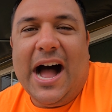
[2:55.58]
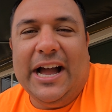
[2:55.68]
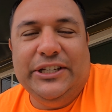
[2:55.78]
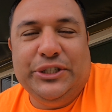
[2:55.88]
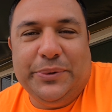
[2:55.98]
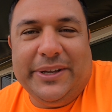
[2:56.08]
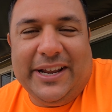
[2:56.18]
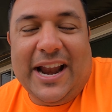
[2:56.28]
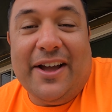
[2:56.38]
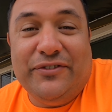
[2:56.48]
I do it,
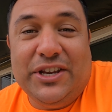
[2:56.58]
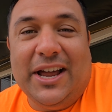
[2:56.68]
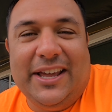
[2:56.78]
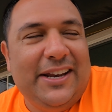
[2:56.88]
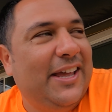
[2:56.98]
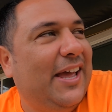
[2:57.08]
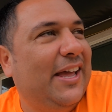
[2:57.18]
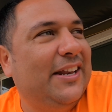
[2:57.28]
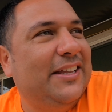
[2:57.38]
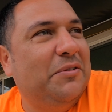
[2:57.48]
and I've done it.
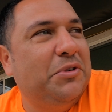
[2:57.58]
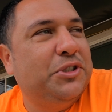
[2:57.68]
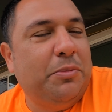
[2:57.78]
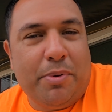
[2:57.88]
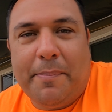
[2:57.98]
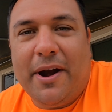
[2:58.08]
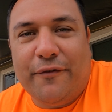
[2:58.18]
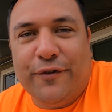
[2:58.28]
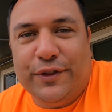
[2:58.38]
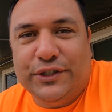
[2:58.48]
And it was to
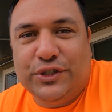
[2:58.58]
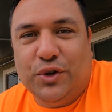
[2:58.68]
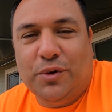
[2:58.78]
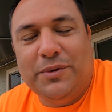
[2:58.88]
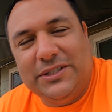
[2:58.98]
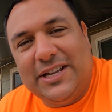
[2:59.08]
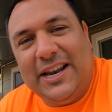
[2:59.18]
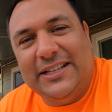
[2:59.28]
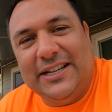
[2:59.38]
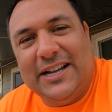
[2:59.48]
prepare for this storm because I
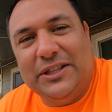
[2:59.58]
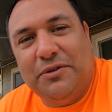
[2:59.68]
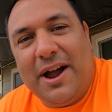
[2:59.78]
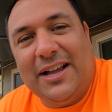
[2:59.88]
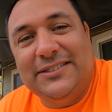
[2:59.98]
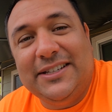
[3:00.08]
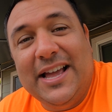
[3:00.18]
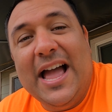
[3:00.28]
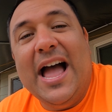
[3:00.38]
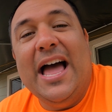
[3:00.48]
like to cut the grass
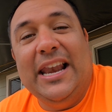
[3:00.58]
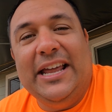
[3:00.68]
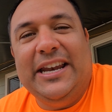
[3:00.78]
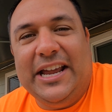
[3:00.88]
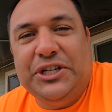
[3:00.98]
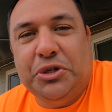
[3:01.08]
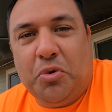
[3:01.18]
and let nature